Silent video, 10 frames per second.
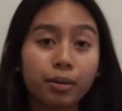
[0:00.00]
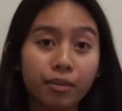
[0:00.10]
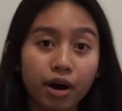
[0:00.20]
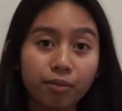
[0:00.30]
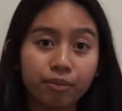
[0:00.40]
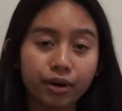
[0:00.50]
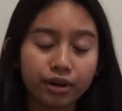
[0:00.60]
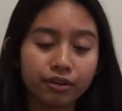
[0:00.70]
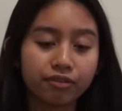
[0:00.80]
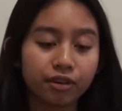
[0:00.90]
my mom
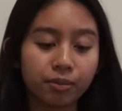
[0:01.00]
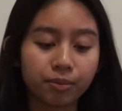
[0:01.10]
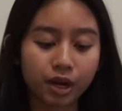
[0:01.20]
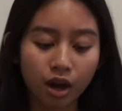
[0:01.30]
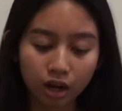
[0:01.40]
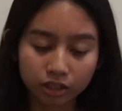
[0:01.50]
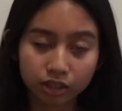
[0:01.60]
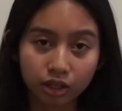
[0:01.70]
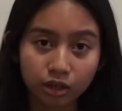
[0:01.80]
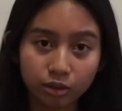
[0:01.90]
bought it from
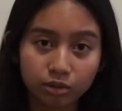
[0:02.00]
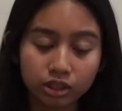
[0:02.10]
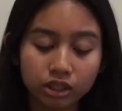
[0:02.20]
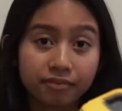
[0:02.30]
Costco.